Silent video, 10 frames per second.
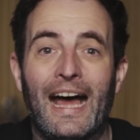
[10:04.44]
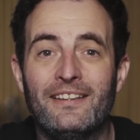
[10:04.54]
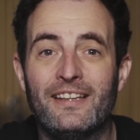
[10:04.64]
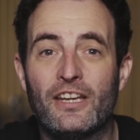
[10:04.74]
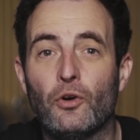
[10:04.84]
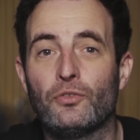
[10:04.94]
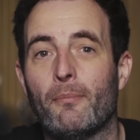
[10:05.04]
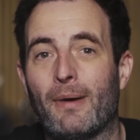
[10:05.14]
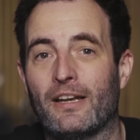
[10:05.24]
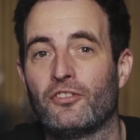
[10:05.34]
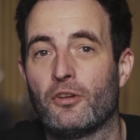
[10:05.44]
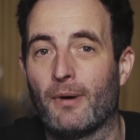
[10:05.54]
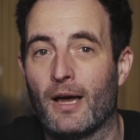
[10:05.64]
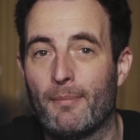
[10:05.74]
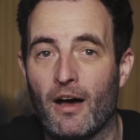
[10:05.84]
And he also managed to
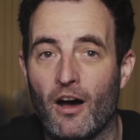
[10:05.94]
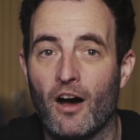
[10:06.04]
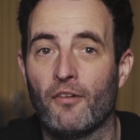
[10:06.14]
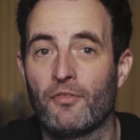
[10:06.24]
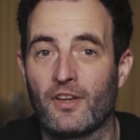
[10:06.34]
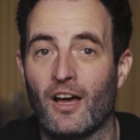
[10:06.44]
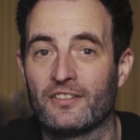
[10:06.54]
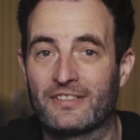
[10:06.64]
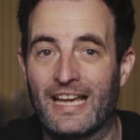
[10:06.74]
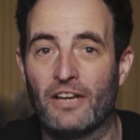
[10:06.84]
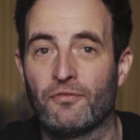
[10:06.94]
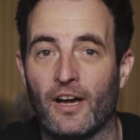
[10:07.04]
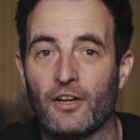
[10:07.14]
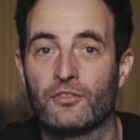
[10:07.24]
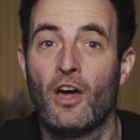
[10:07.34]
buy about half the car's CAD
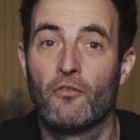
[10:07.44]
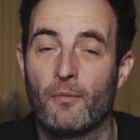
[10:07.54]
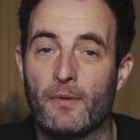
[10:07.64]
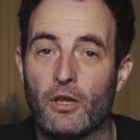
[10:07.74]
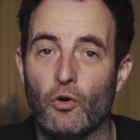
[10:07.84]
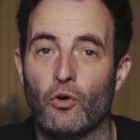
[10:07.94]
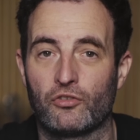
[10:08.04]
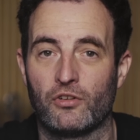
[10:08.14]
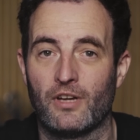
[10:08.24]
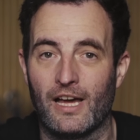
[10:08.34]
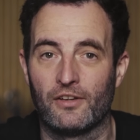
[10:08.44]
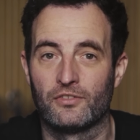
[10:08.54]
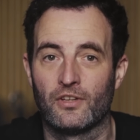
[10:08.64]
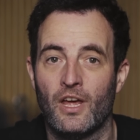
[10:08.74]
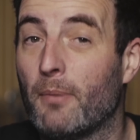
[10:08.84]
files from the auction
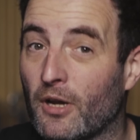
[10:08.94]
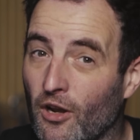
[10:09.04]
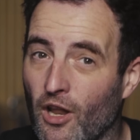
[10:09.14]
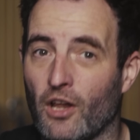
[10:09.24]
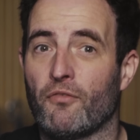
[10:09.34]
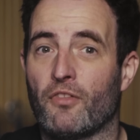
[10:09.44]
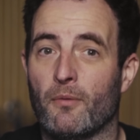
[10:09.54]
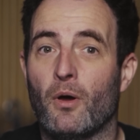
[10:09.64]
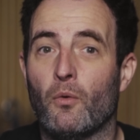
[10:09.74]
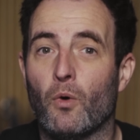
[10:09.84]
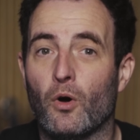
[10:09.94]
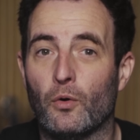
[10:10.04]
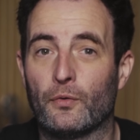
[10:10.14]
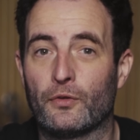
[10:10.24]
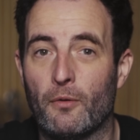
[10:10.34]
house, but a lot of them were
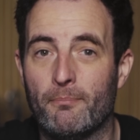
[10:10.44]
also